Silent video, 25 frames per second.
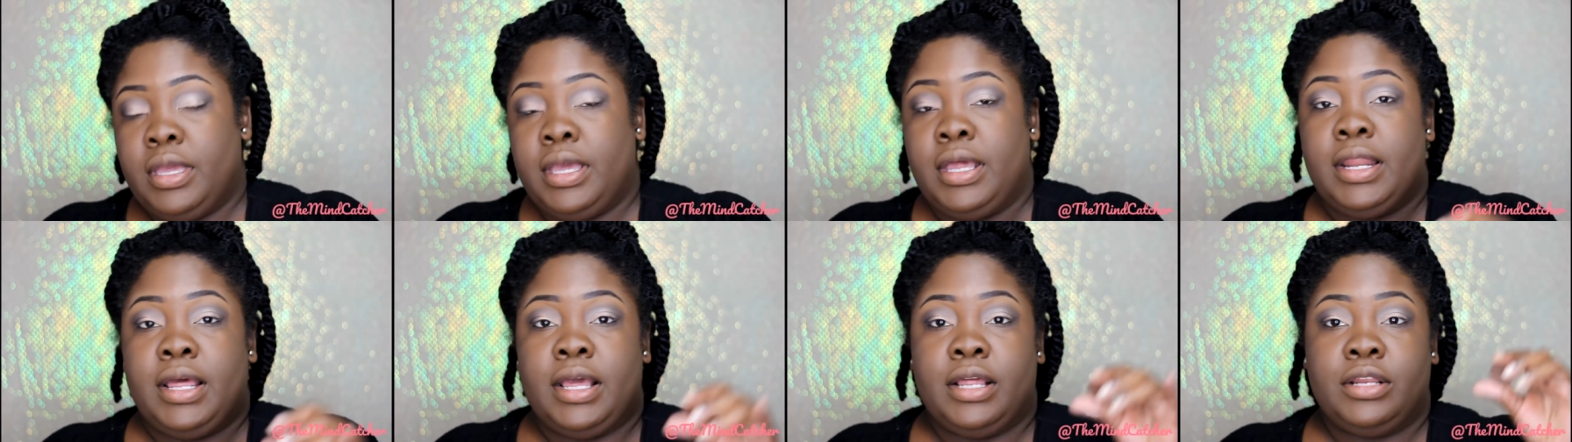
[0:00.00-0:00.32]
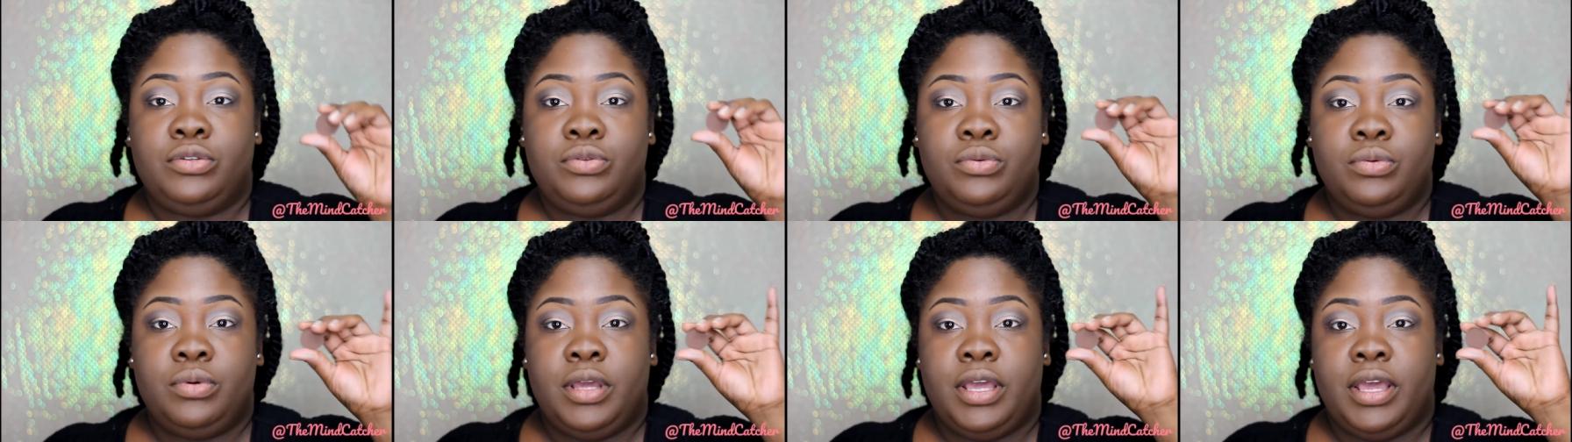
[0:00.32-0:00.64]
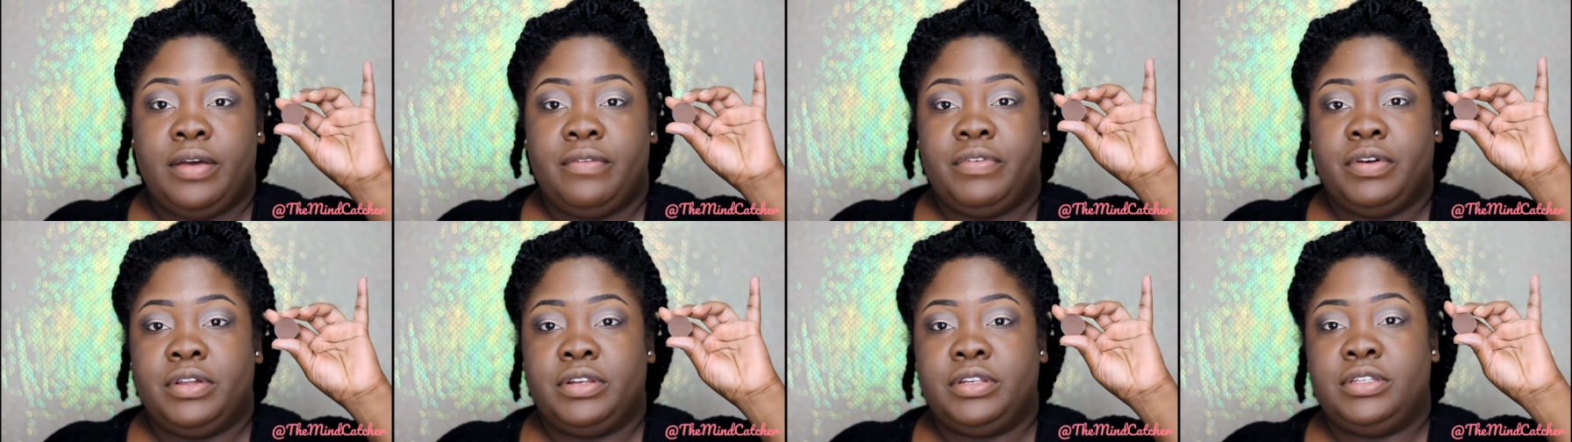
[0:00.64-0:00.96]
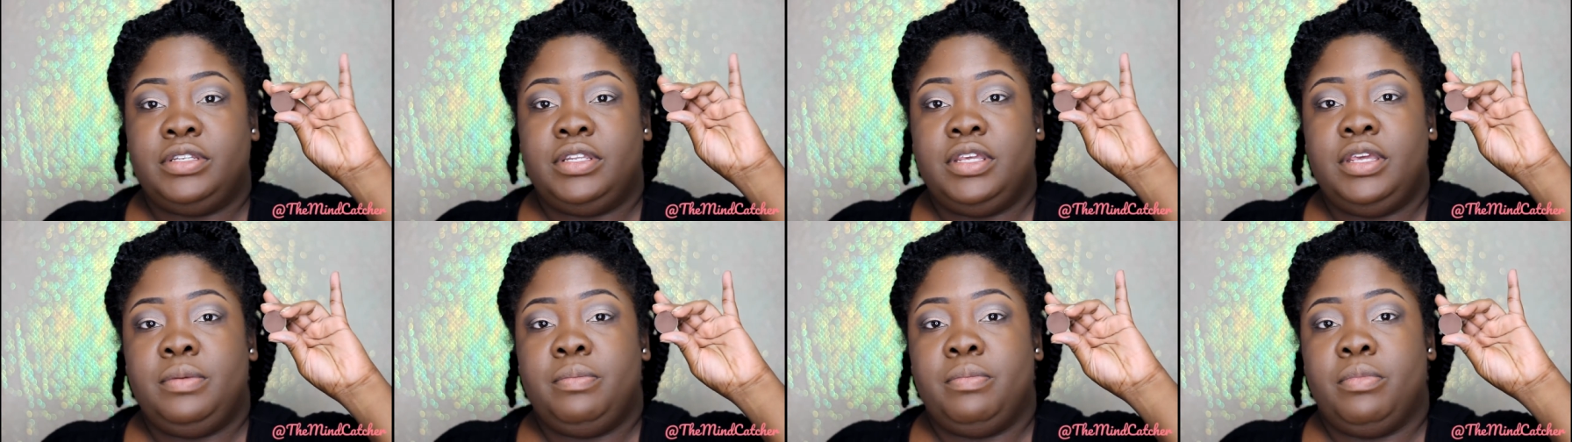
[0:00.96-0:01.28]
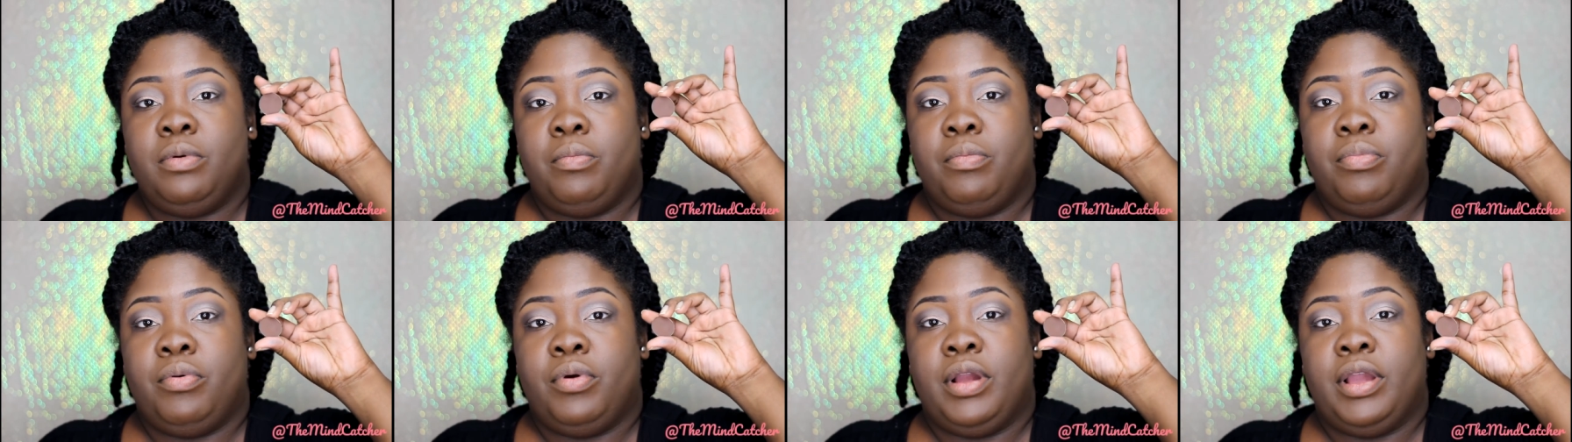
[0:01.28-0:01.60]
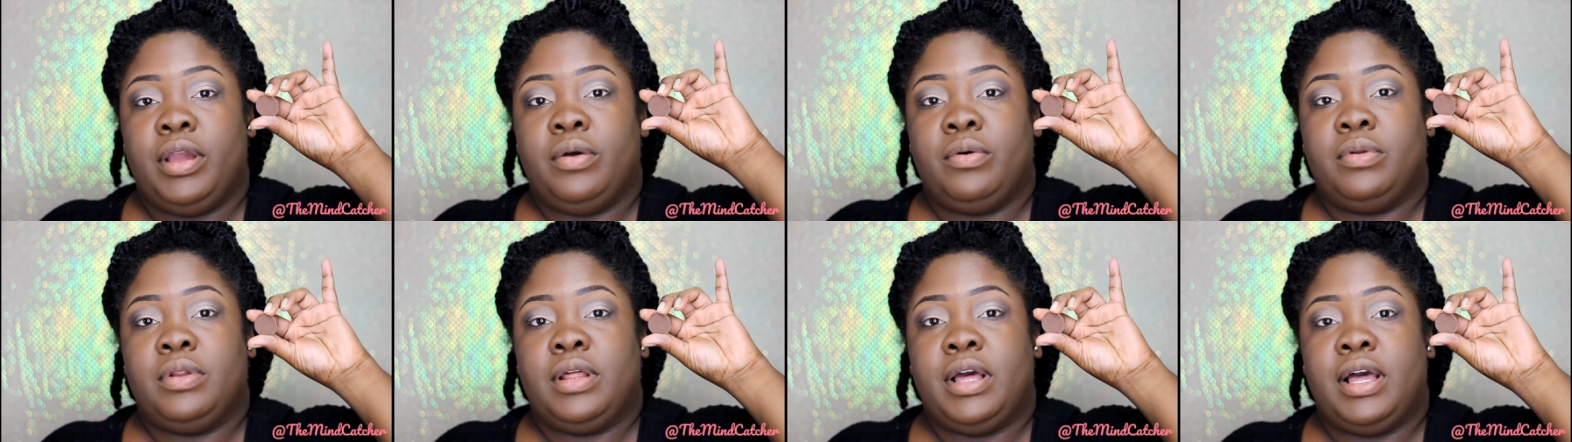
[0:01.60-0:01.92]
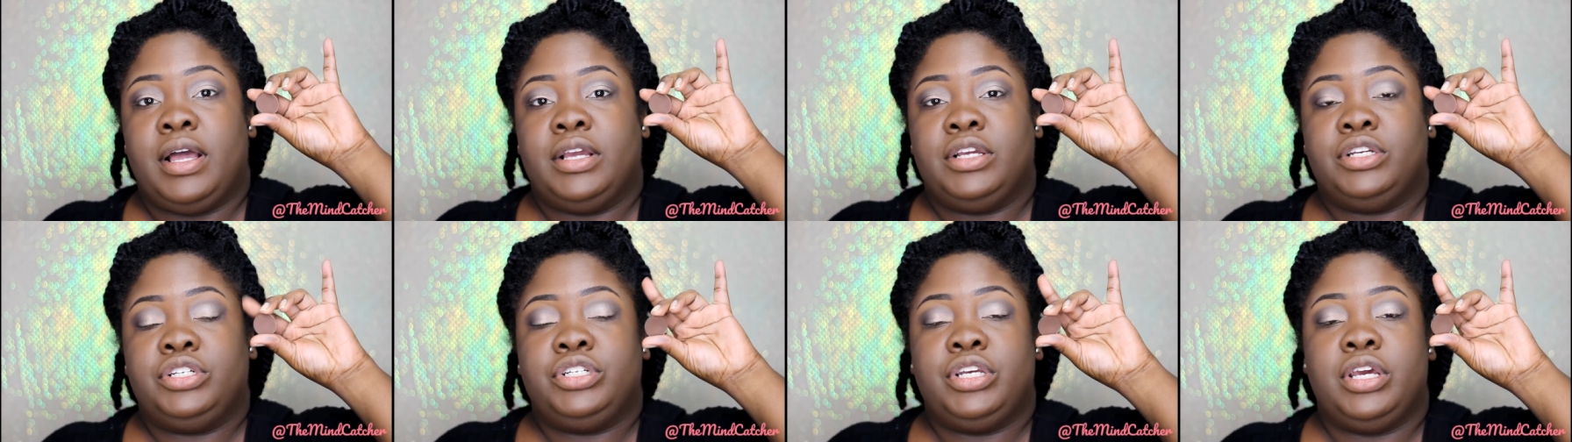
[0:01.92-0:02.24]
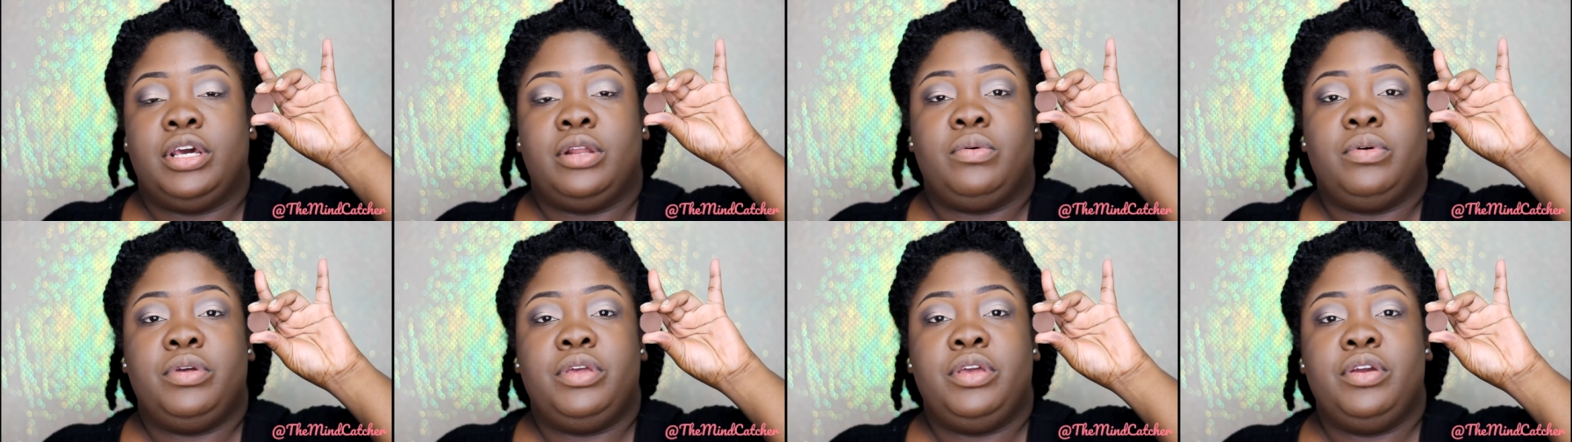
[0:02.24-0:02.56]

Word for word: And I do have a deep brown eyeshadow